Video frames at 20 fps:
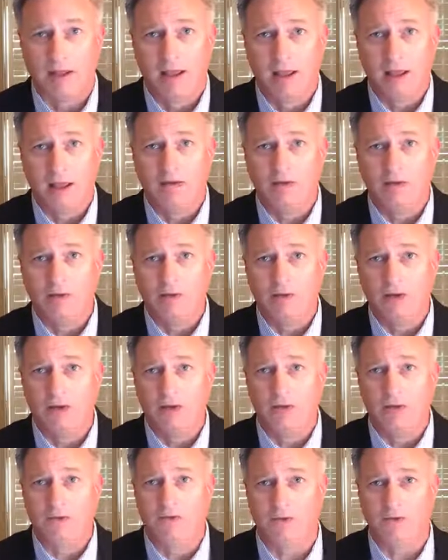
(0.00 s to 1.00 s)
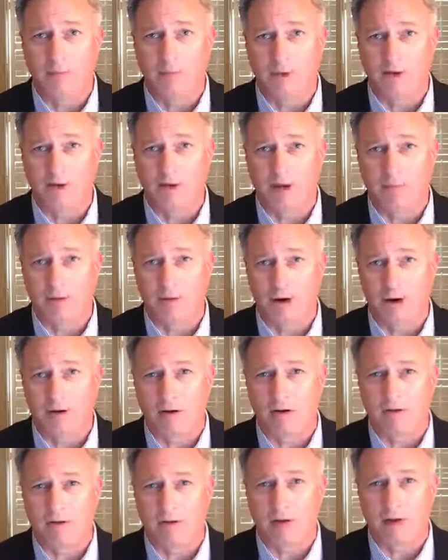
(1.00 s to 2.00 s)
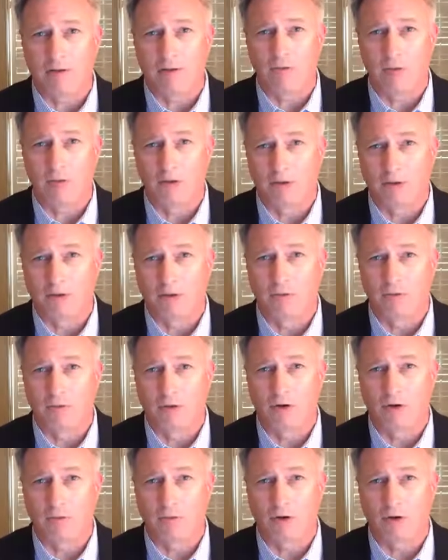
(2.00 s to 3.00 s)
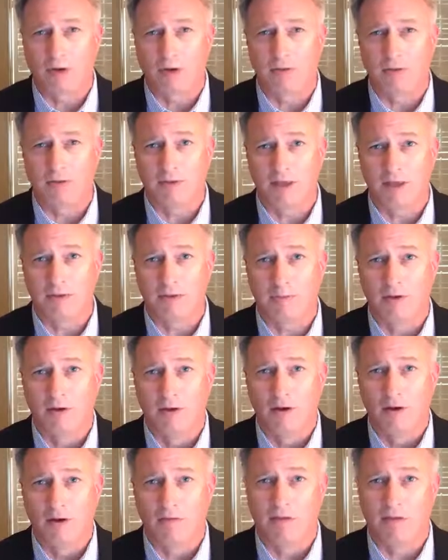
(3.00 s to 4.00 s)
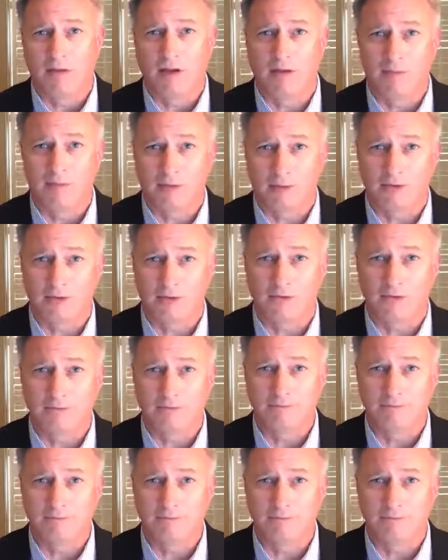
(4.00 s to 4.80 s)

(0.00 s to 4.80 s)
And UNODC has been a great partner in that, and we're looking forward to working with them over the coming months.